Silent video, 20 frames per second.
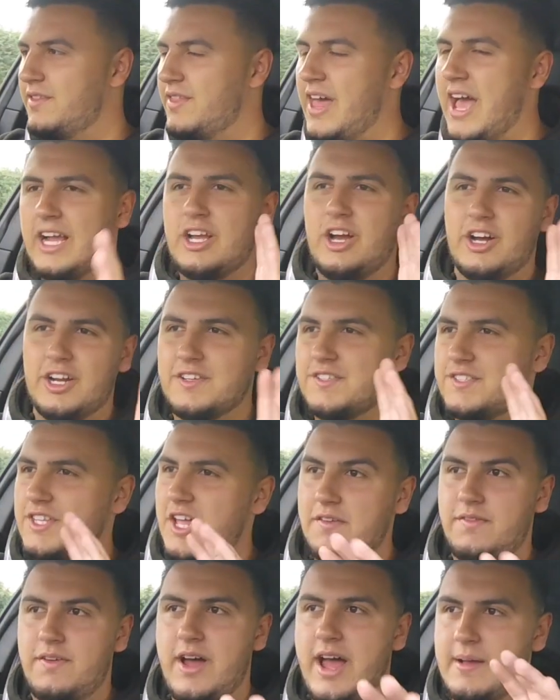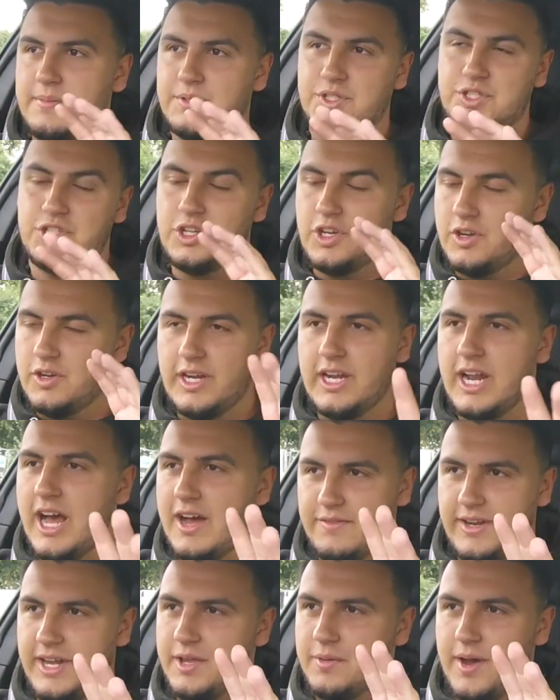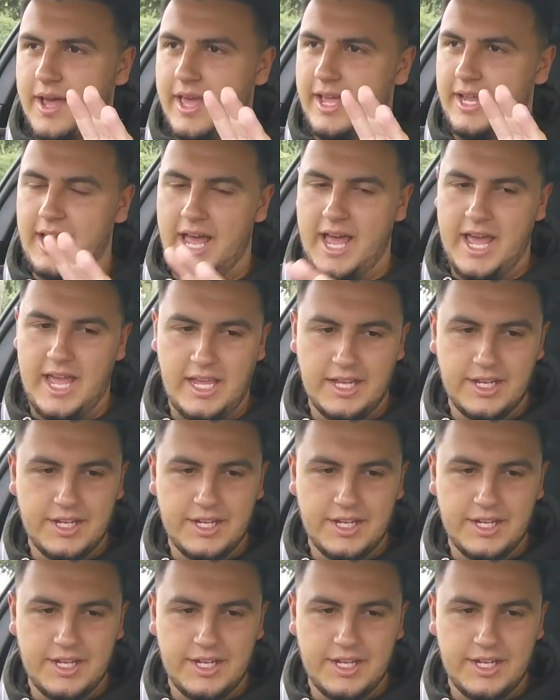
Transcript: that kind of stuff I absolutely love anyway, okay?